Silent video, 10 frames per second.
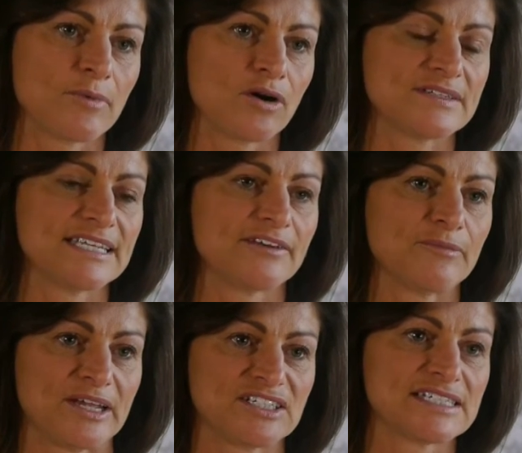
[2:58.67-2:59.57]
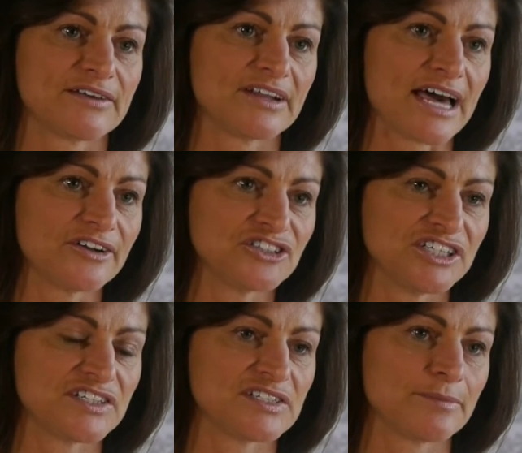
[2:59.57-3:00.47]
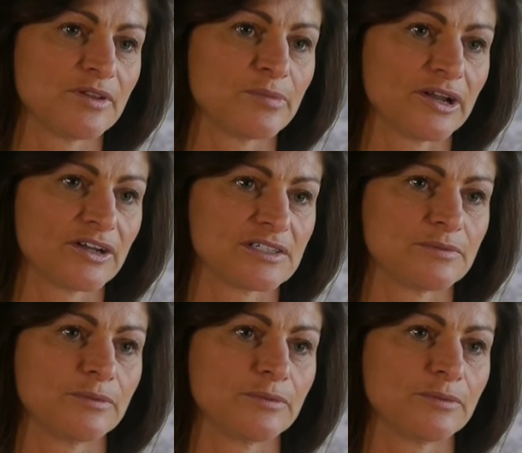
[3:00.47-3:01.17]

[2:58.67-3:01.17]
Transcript: Obviously, if patients have an allergy to some of the products,